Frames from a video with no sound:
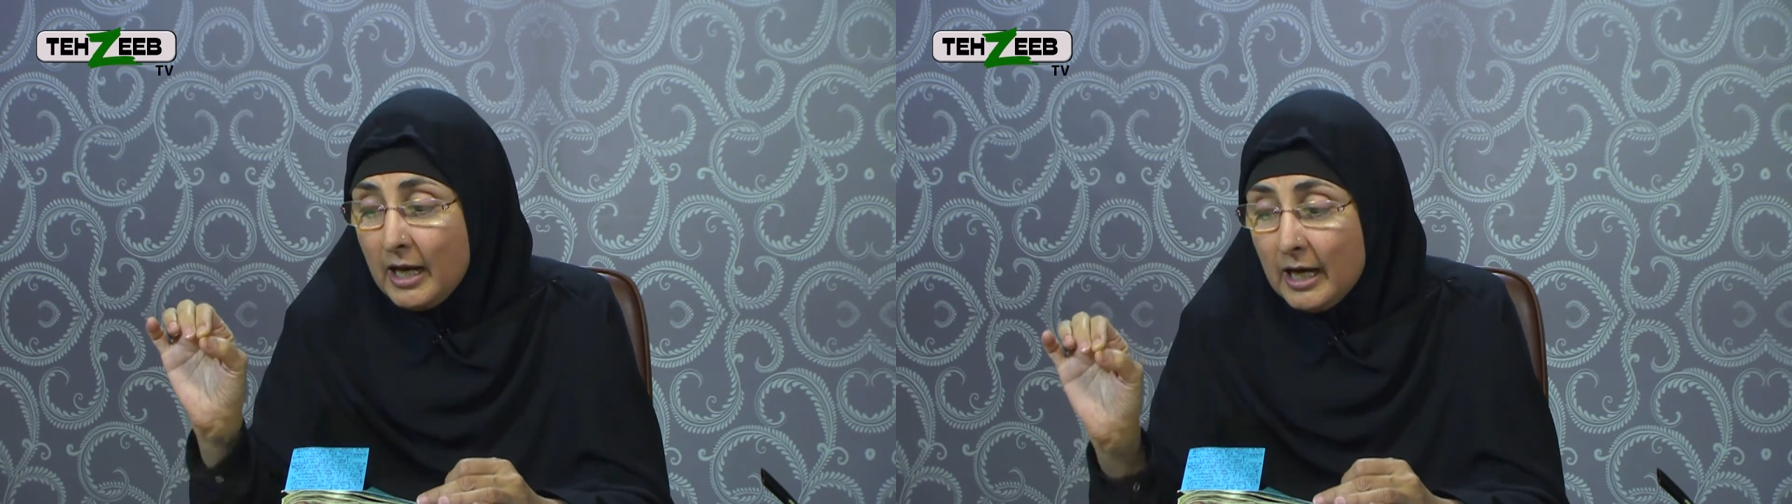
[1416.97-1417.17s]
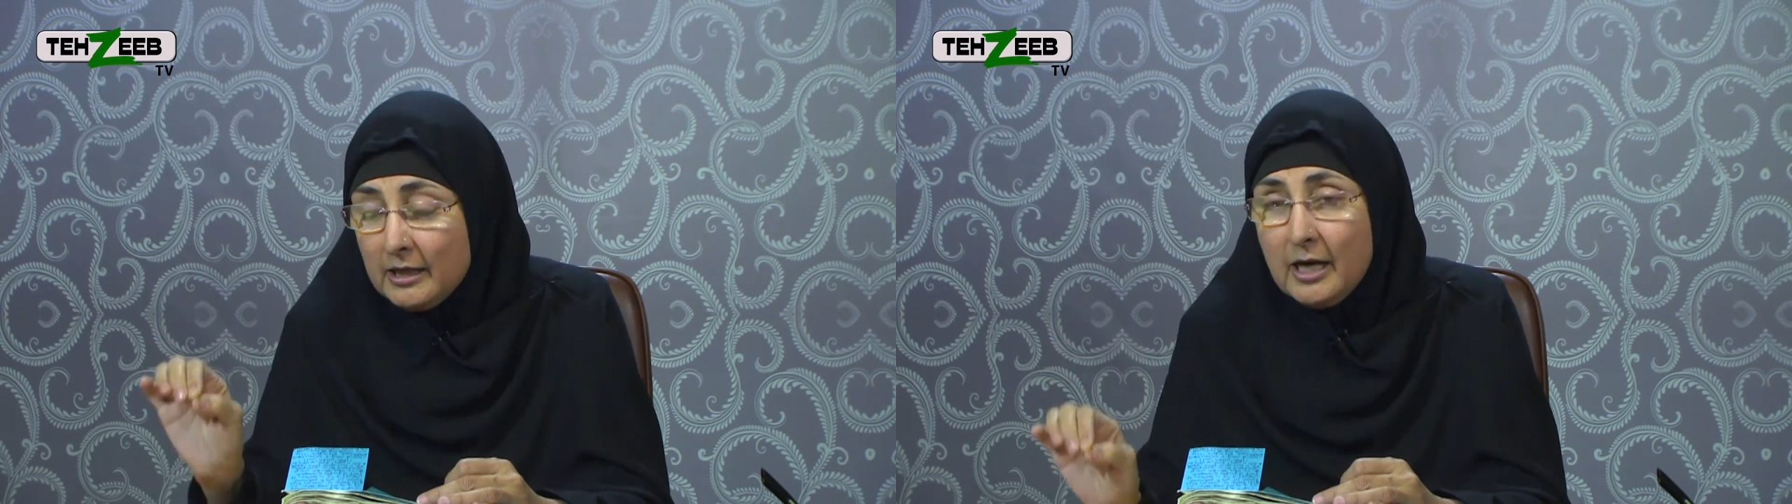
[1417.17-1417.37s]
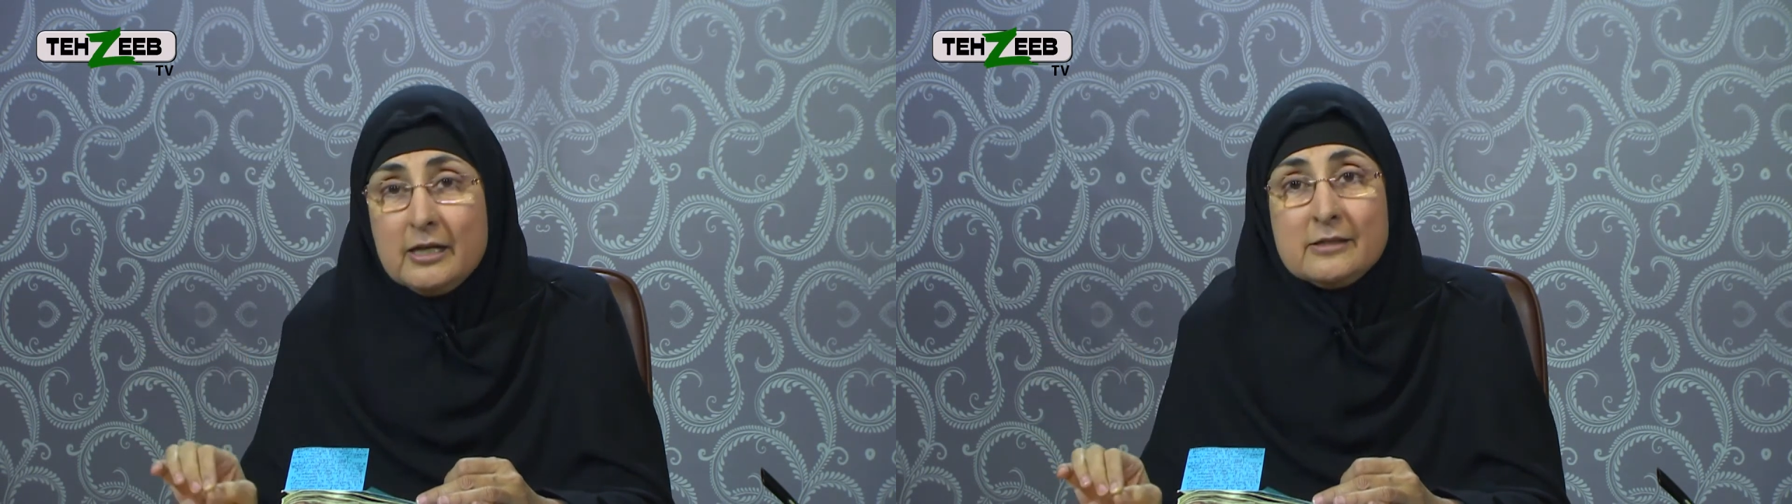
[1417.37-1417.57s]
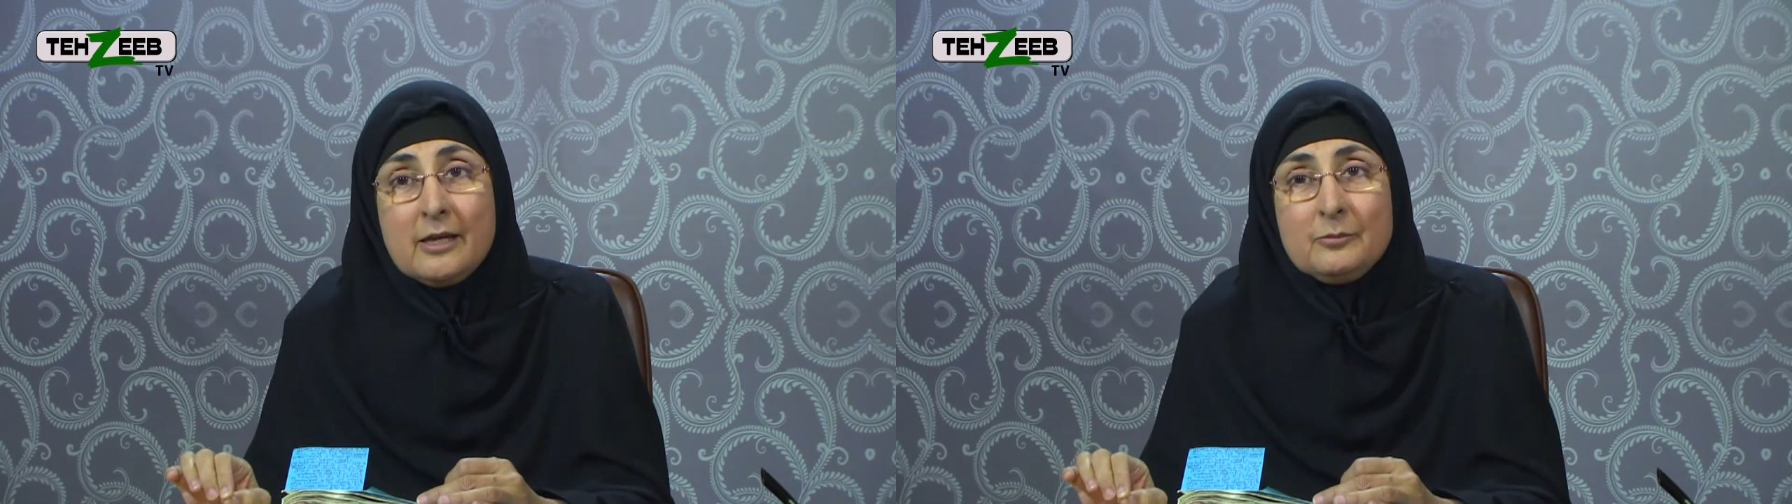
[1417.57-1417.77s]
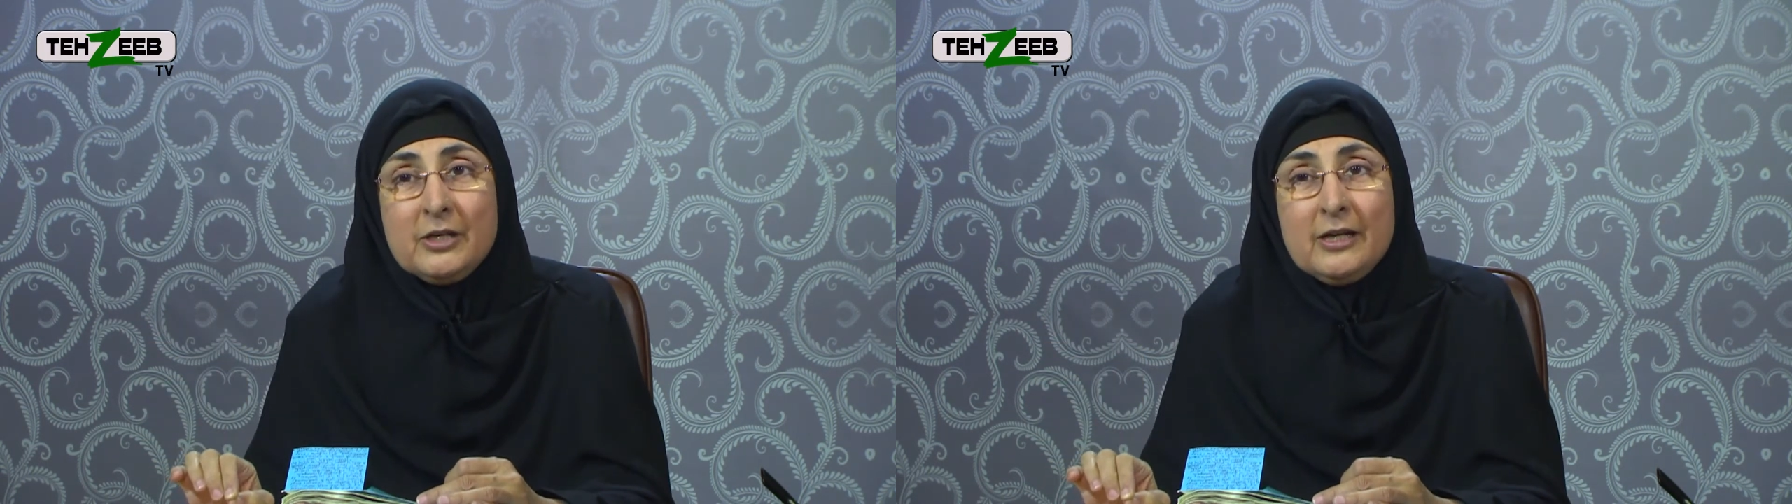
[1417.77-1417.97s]
Allah has
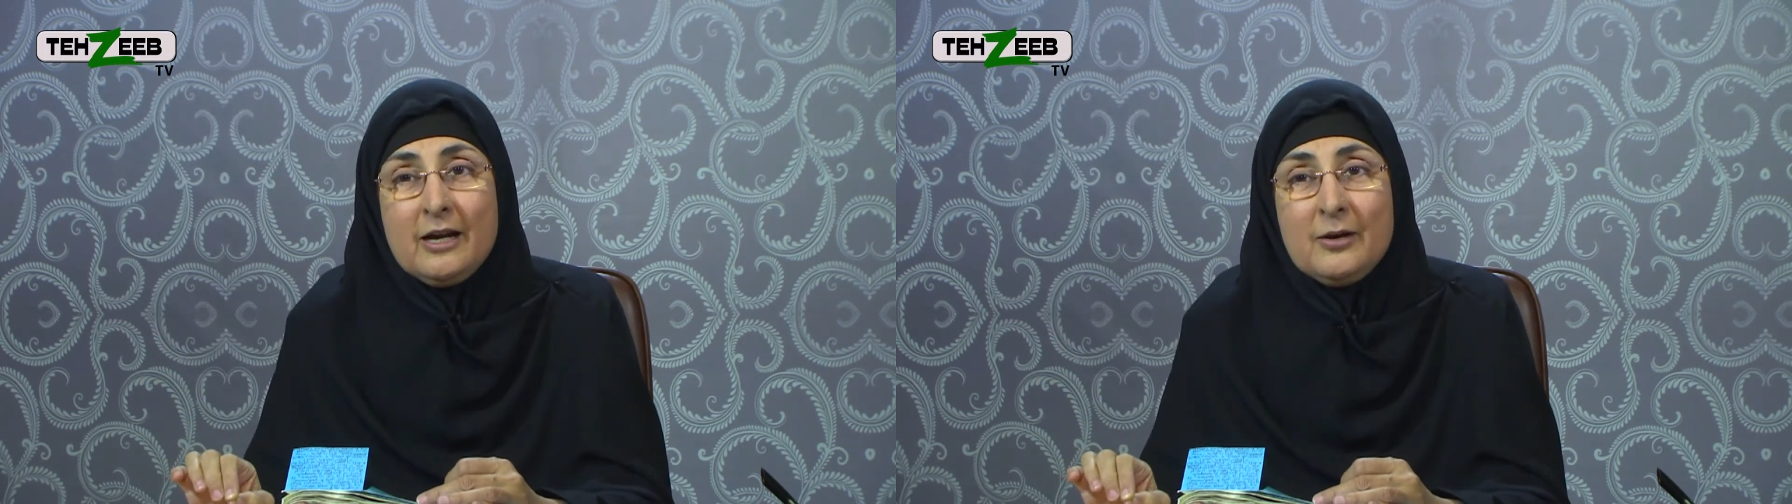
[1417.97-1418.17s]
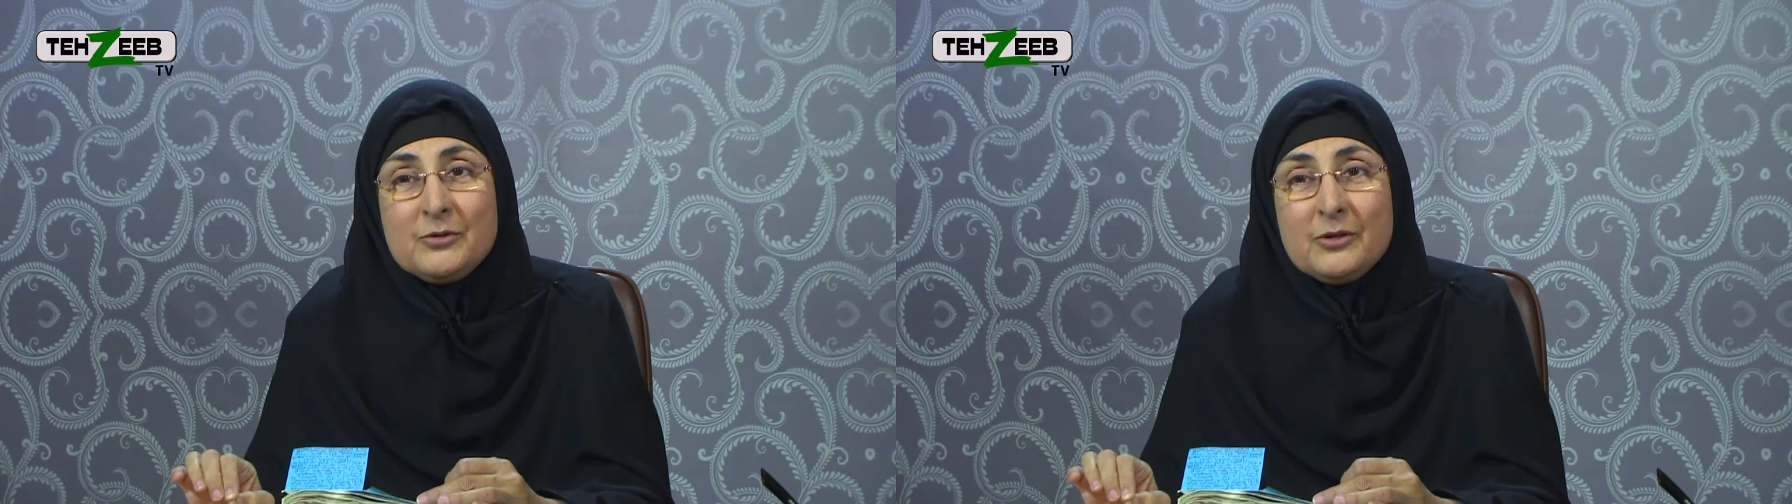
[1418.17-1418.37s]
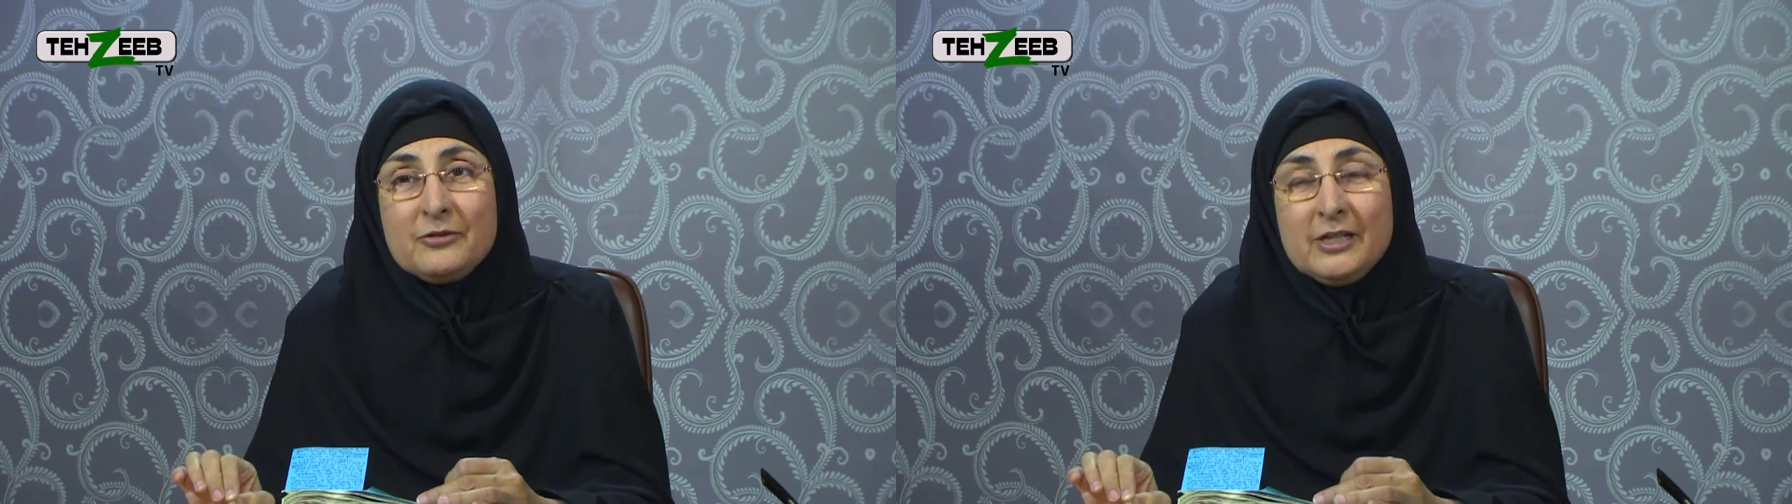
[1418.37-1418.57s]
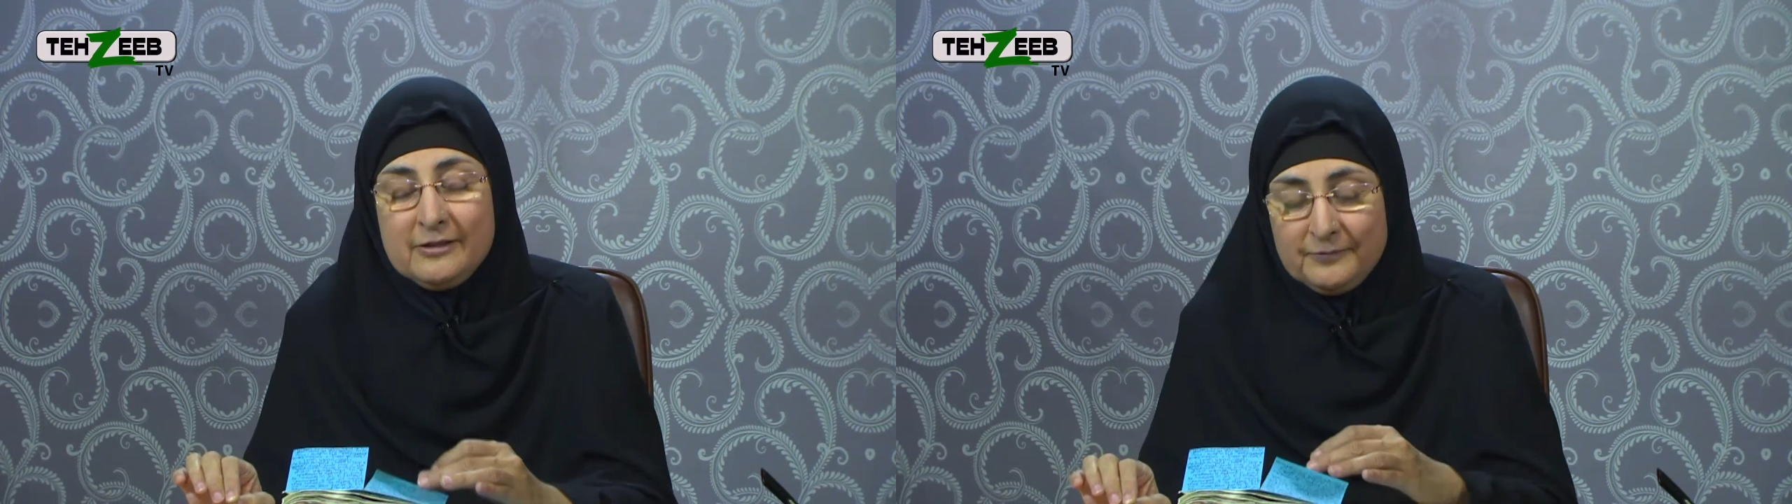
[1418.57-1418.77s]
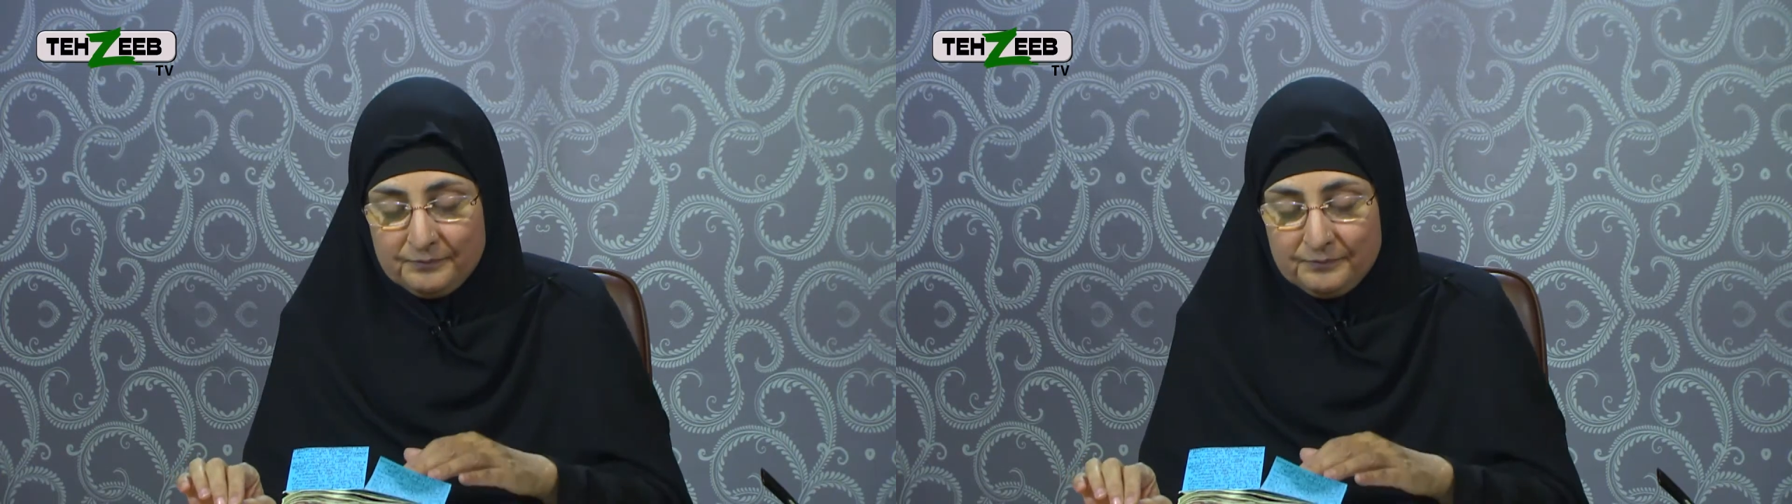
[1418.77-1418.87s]
kept an account of it.